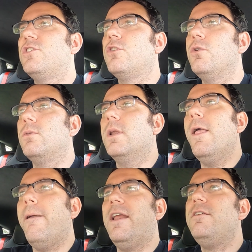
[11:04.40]

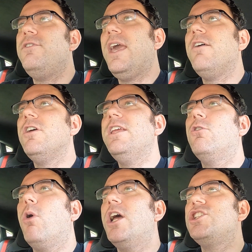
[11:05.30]
soon. And if you have any
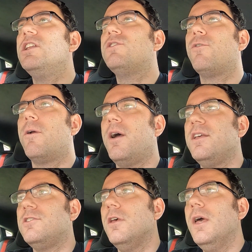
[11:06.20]
questions for
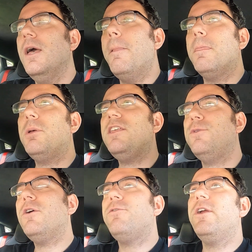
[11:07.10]
us, please
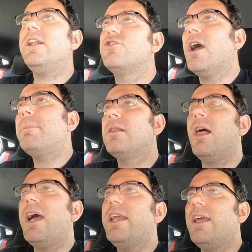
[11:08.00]
feel free to drop a
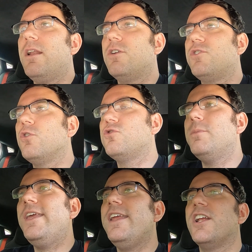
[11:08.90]
line at our social
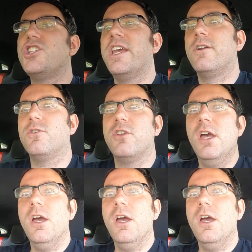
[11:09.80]
media channels.